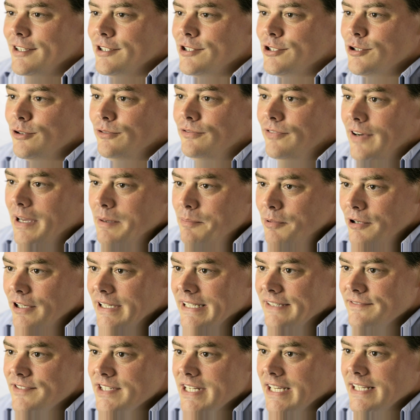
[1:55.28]
So
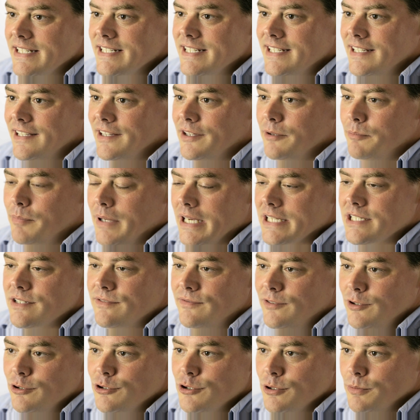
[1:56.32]
ViPR gives IT the
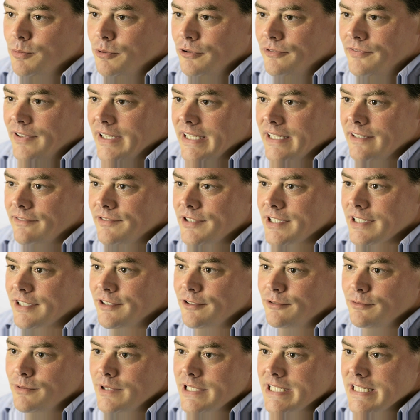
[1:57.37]
best future-proofing gift it
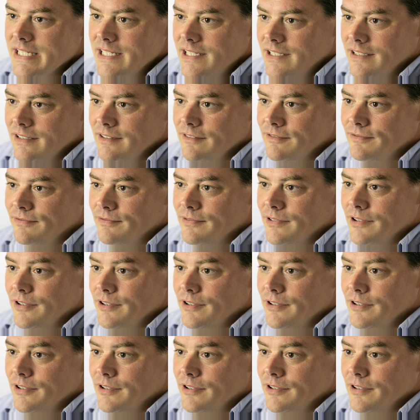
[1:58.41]
could receive,